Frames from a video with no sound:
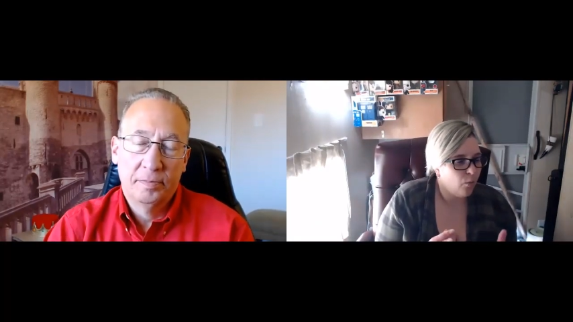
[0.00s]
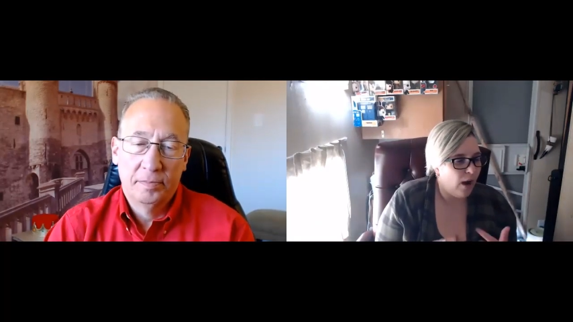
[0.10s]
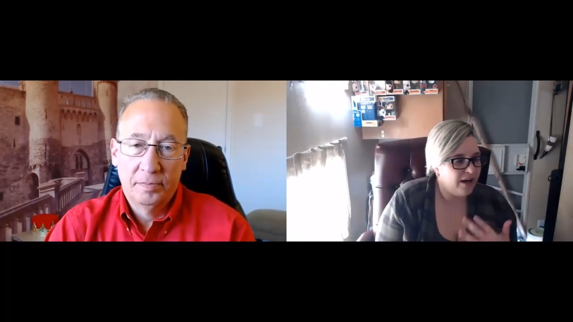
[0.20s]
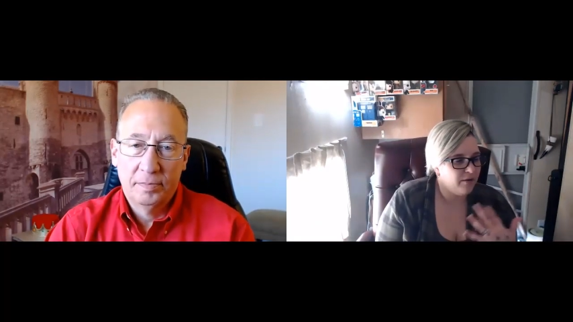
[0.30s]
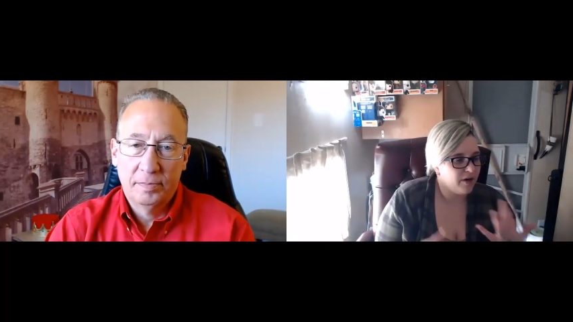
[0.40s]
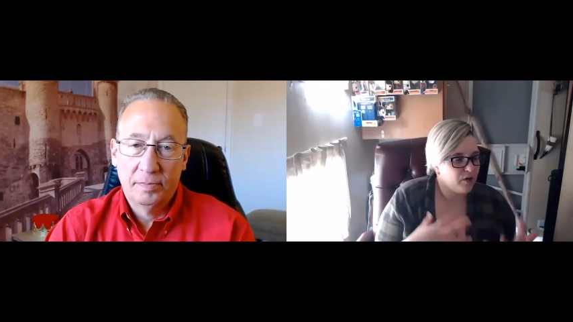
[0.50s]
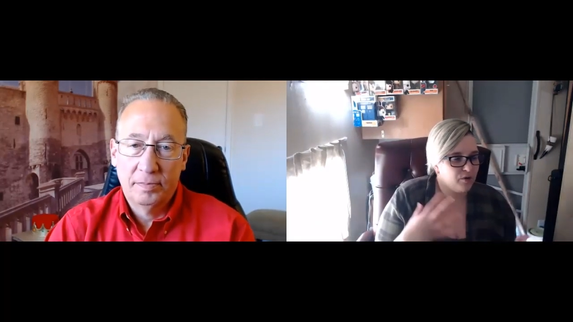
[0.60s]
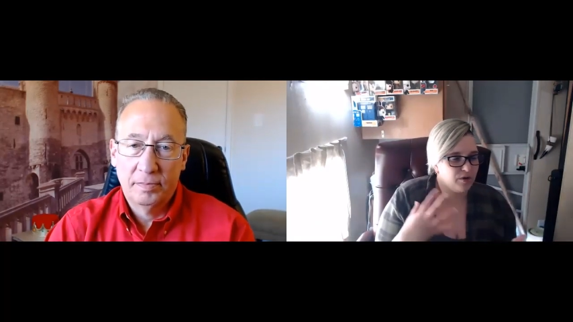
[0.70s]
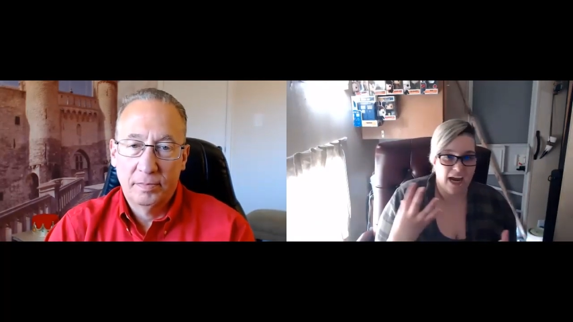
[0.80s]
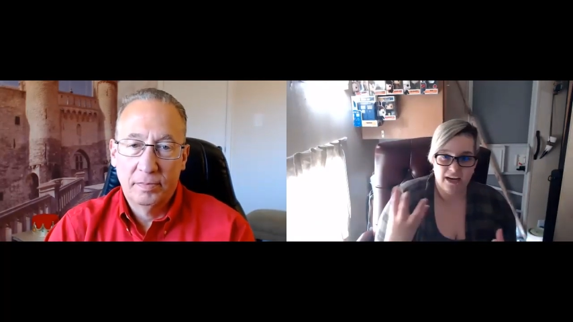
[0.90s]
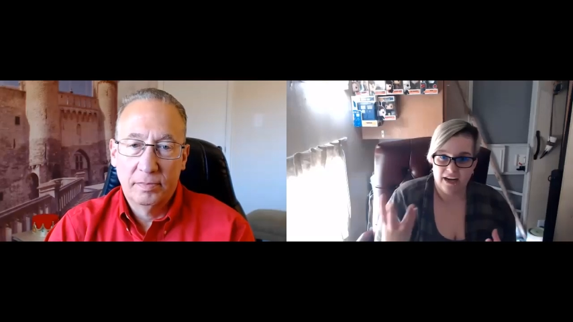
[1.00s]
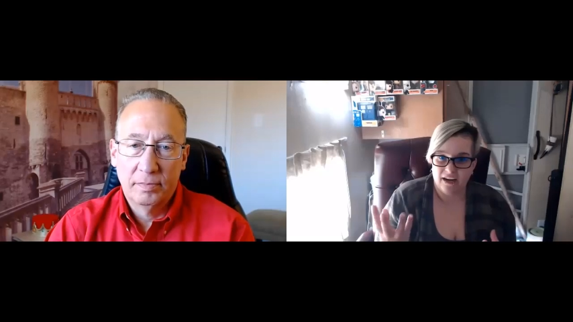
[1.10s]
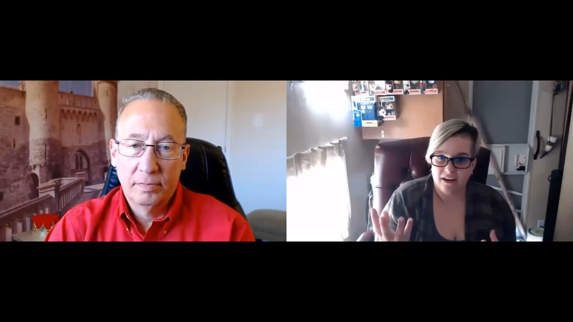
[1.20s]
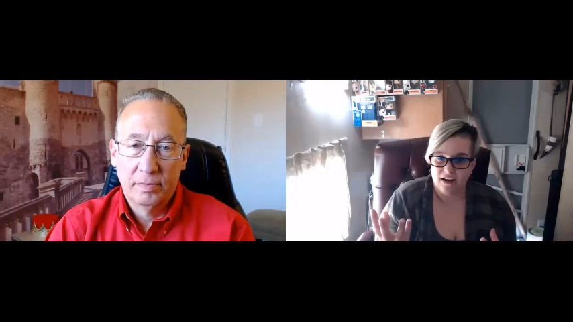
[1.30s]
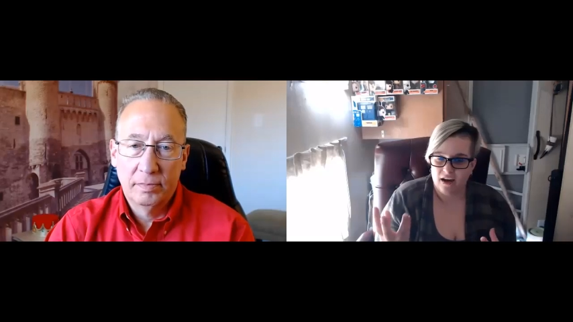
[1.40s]
Speaker 1: When you are
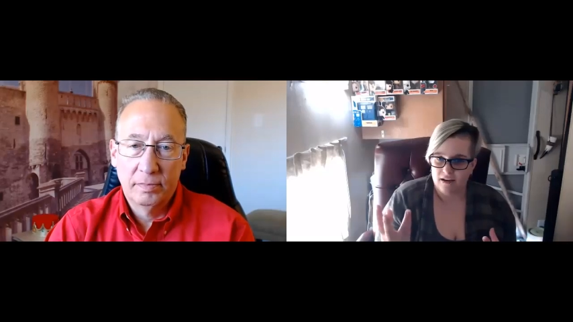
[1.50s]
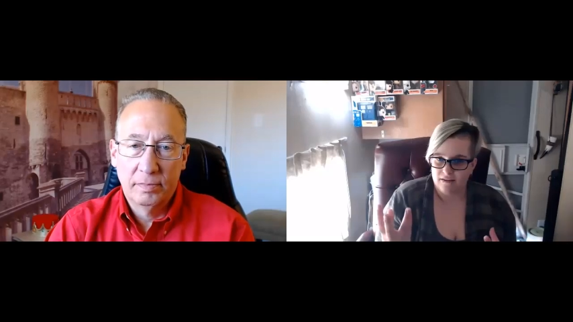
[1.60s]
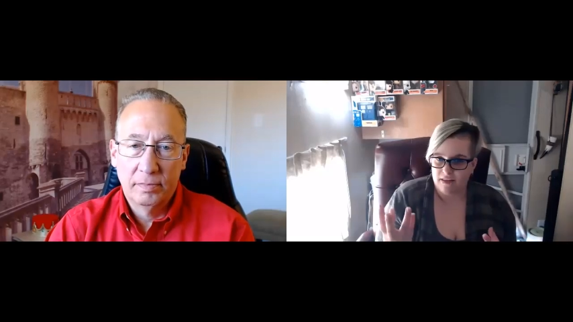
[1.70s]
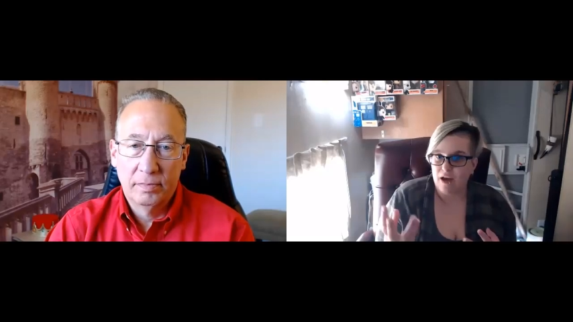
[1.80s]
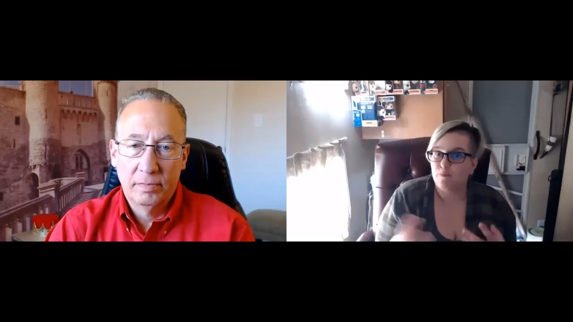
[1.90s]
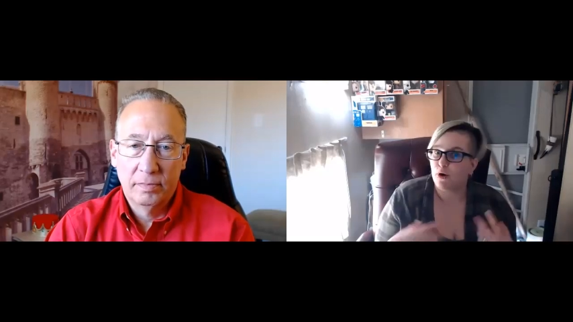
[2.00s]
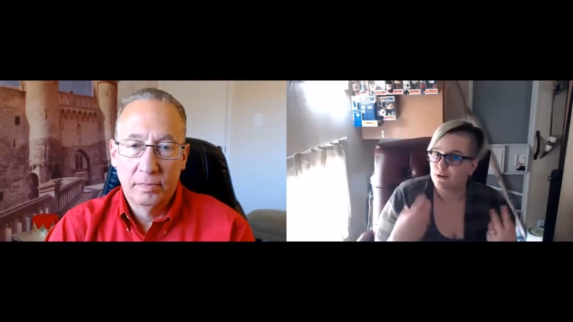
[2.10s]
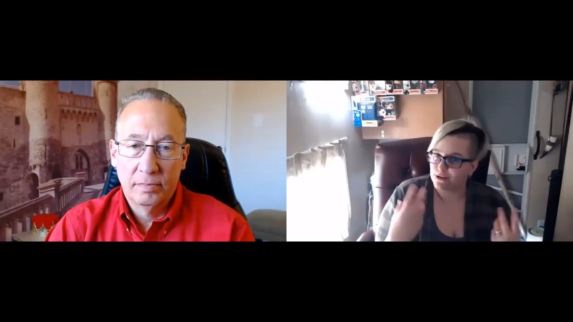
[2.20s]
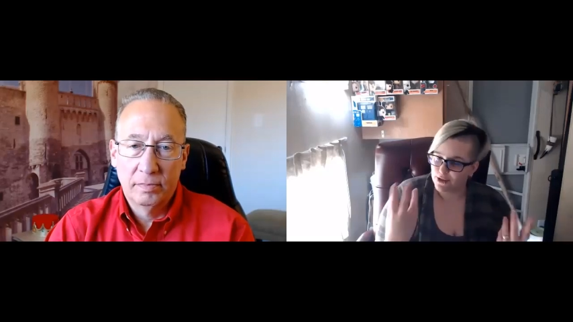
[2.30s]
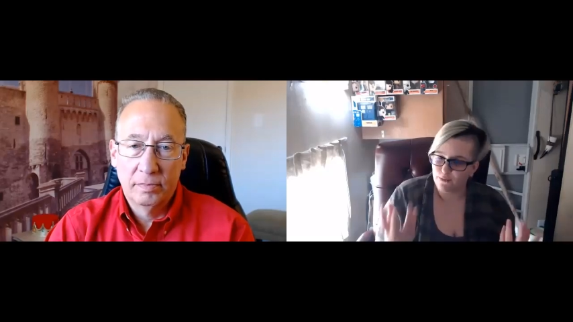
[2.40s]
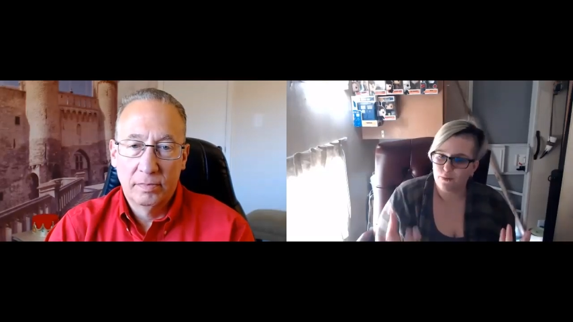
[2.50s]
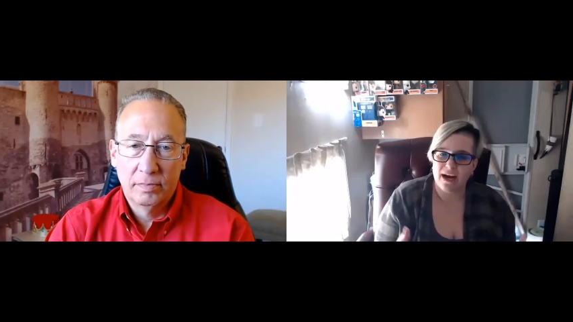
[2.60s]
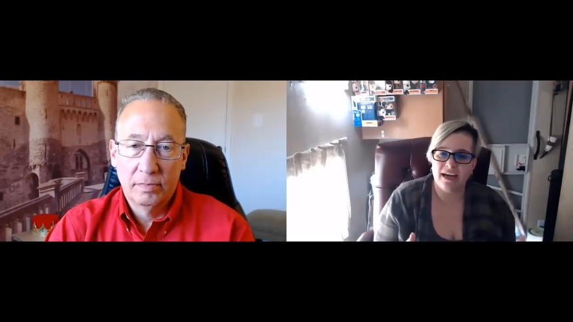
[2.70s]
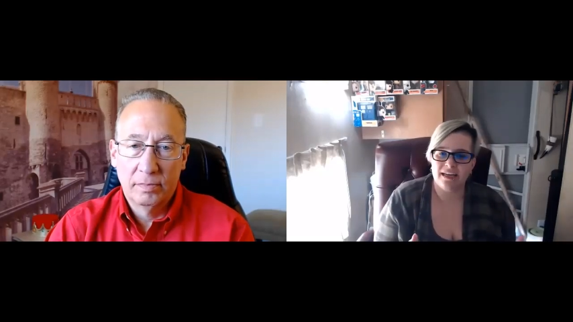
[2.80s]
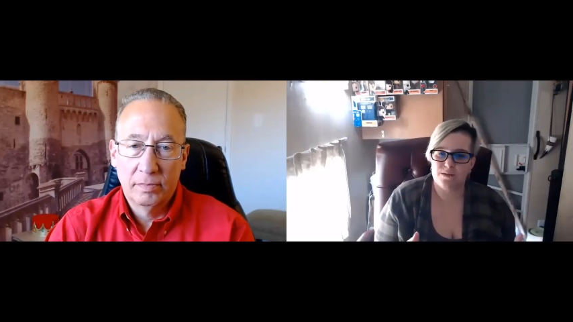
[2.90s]
creating that personal
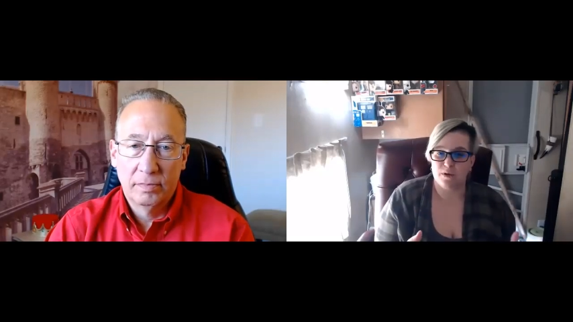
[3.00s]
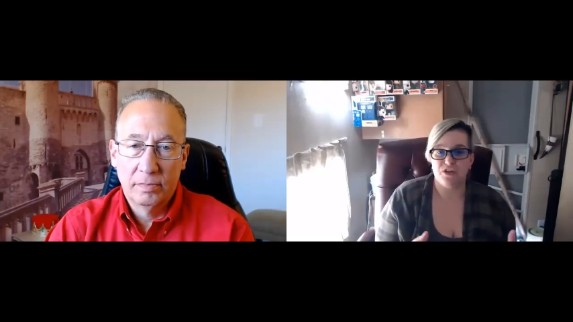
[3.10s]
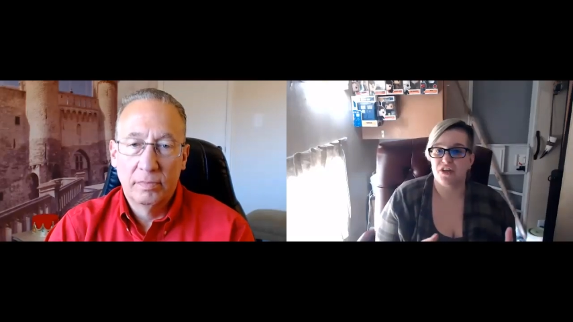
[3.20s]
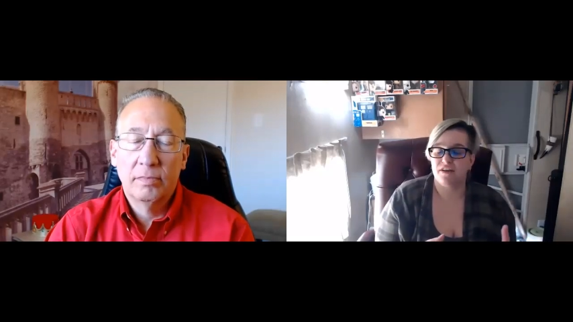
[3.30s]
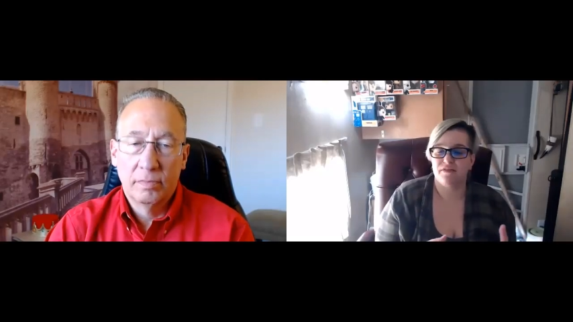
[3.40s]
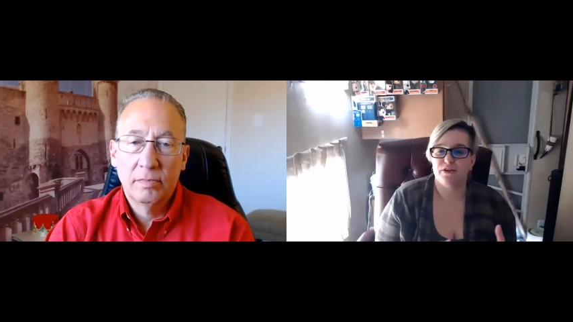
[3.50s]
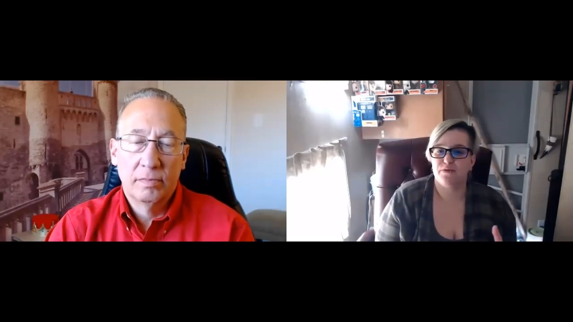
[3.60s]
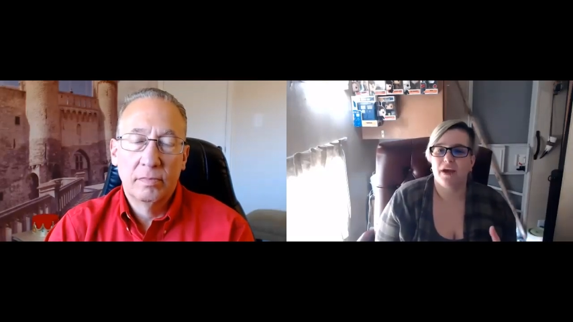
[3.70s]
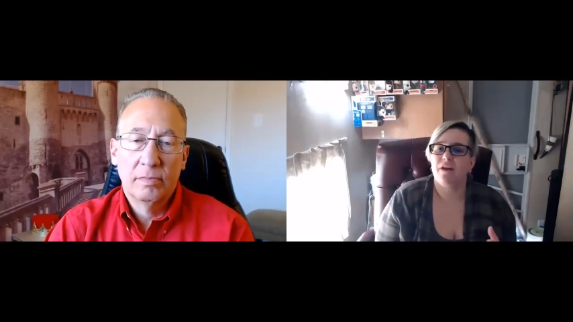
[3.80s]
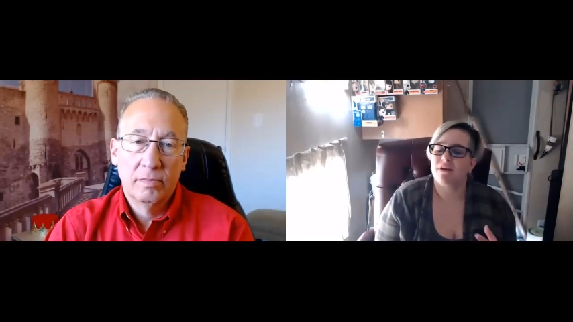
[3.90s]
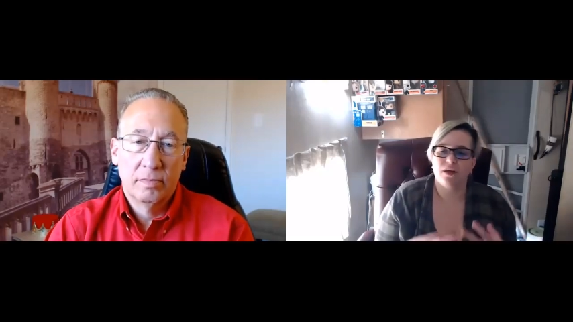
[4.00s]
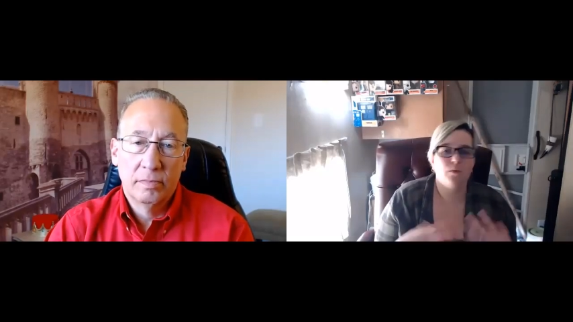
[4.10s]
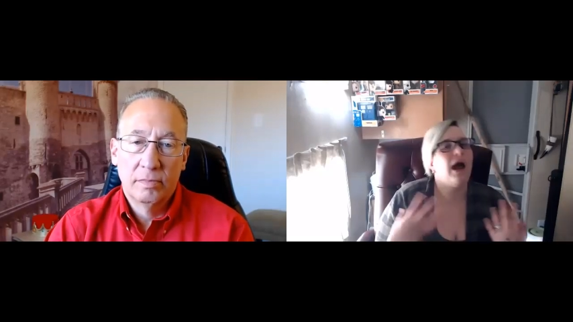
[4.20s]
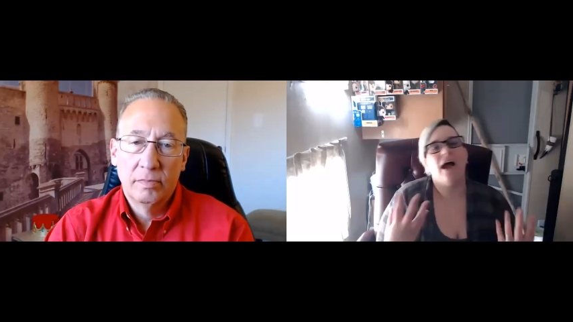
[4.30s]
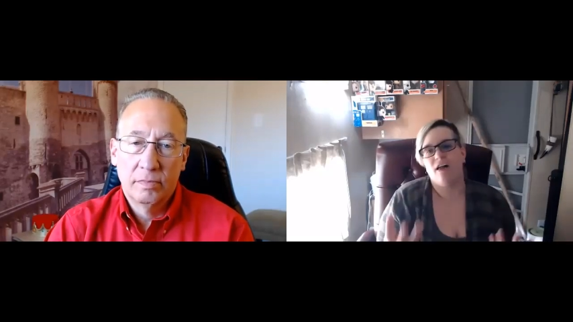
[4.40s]
brand, especially if you're doing it really
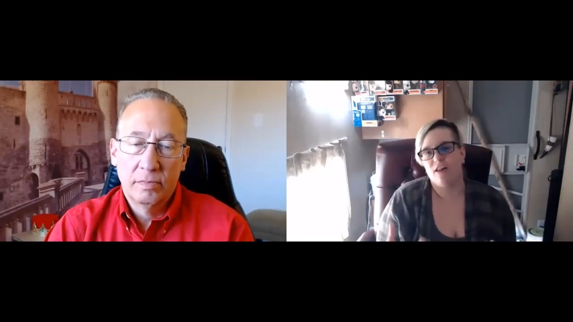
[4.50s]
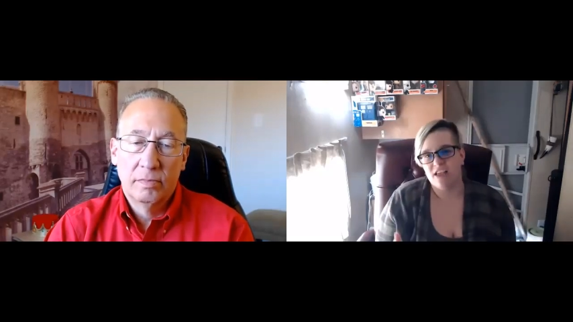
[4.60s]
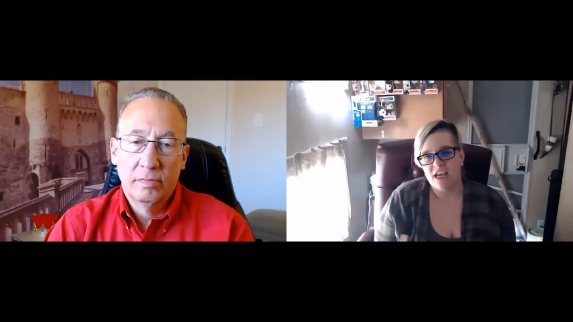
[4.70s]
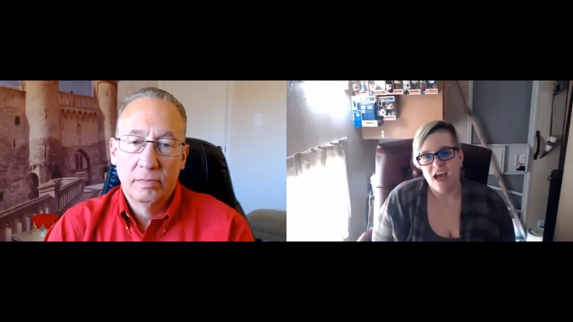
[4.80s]
well,